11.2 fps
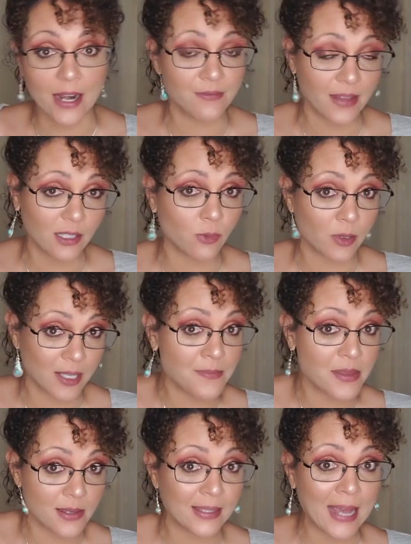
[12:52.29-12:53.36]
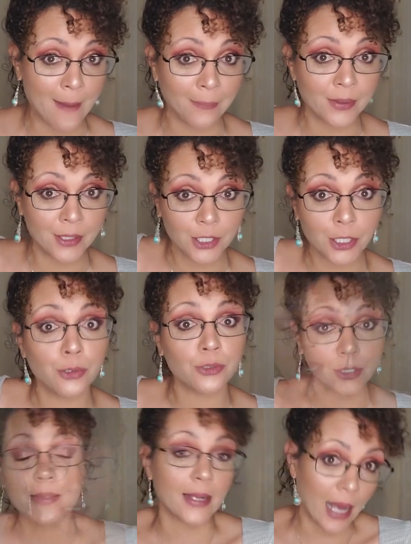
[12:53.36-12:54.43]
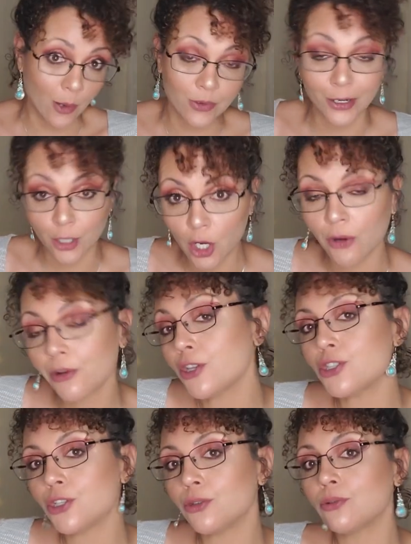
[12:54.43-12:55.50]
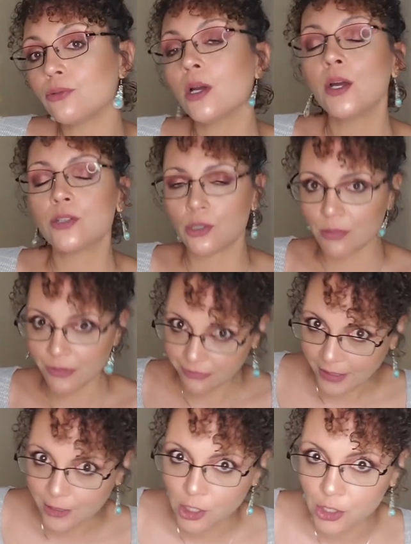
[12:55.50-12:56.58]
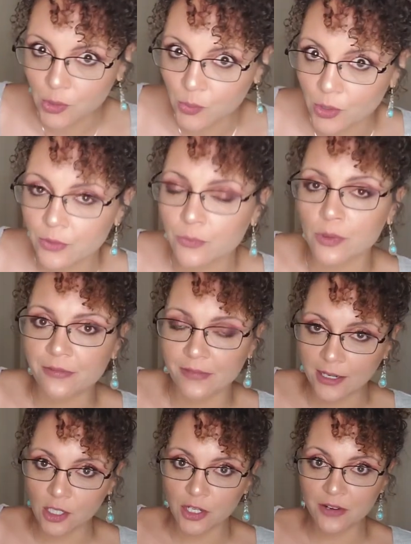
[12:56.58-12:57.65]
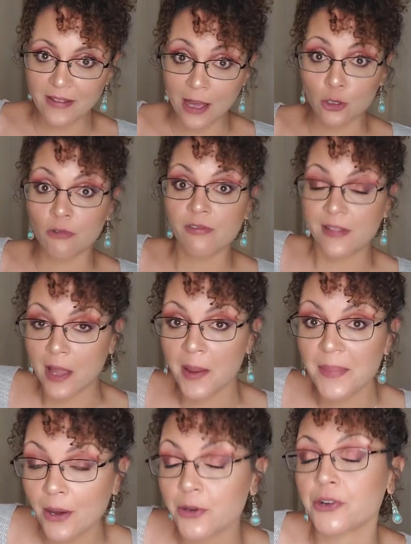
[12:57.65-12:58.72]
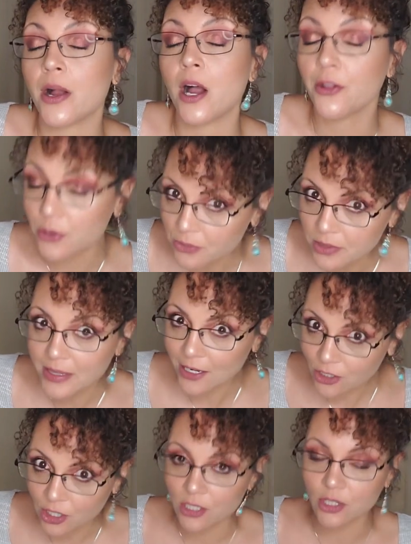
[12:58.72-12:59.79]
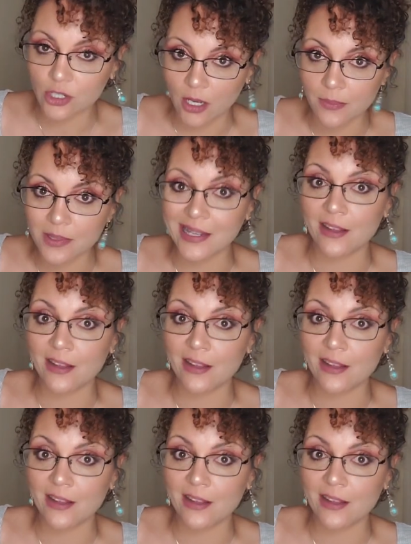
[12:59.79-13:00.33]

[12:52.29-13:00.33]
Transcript: And if that's something that's happened to you, then I would encourage you to reflect on your worth, reflect on your value, think about your other relationships.